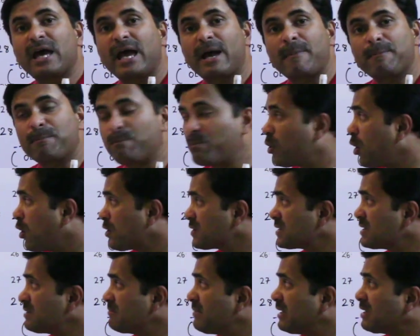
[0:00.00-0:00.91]

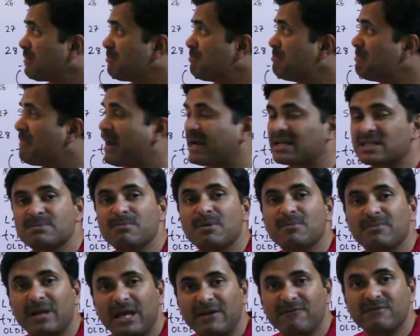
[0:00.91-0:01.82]
approximate
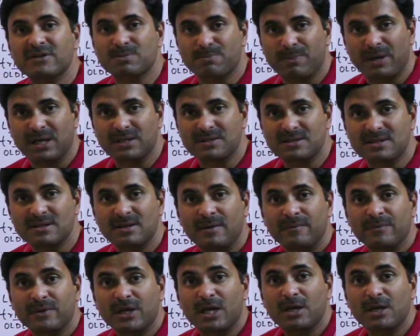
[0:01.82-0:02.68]
maximum lifespans.